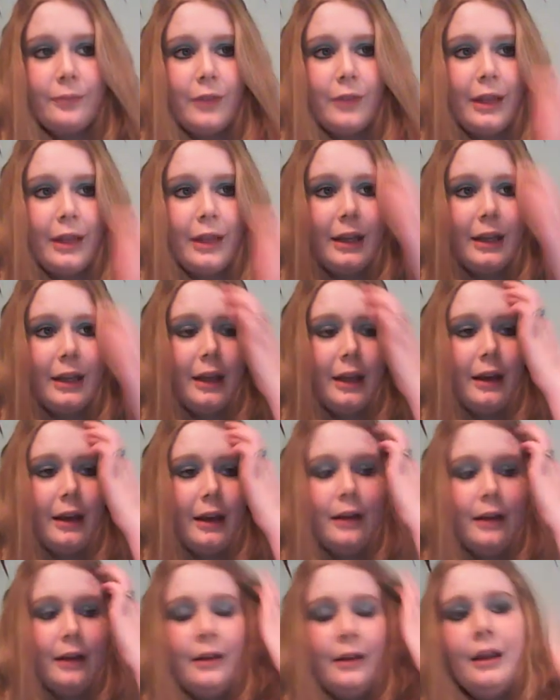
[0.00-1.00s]
And
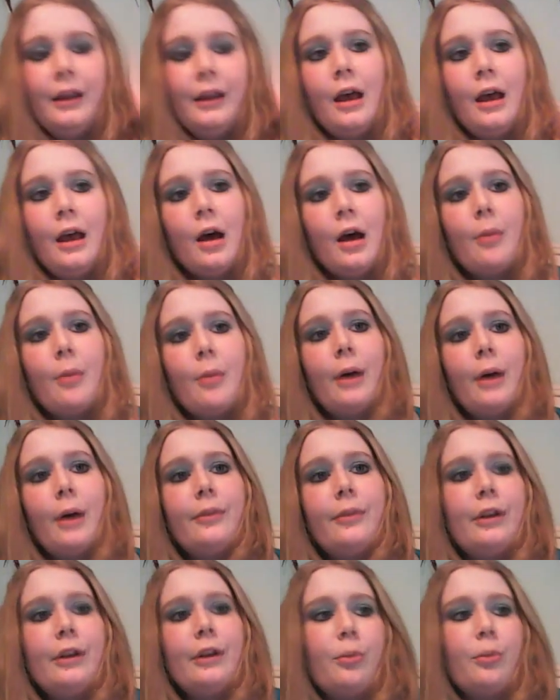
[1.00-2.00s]
my mom
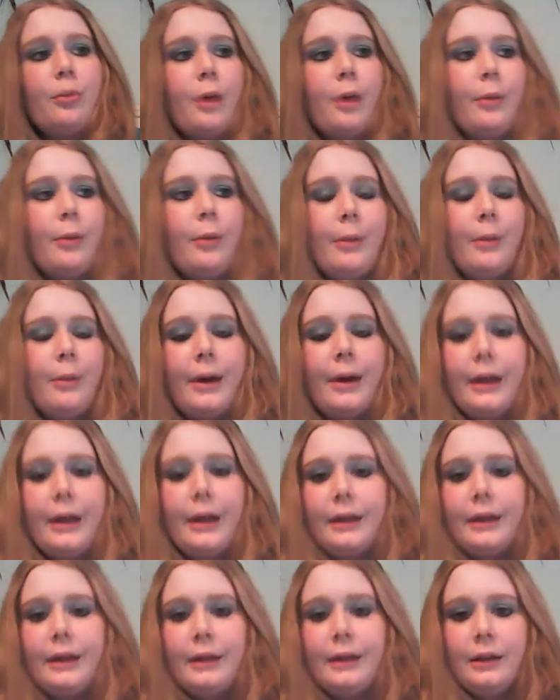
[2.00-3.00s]
said it's probably
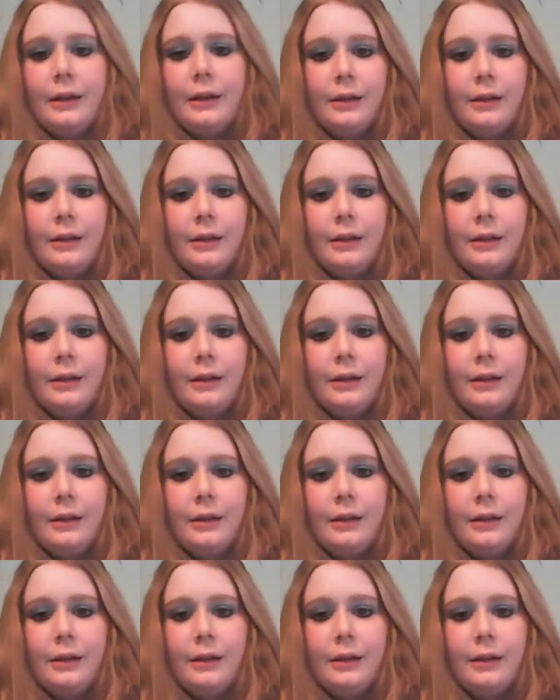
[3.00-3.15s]
my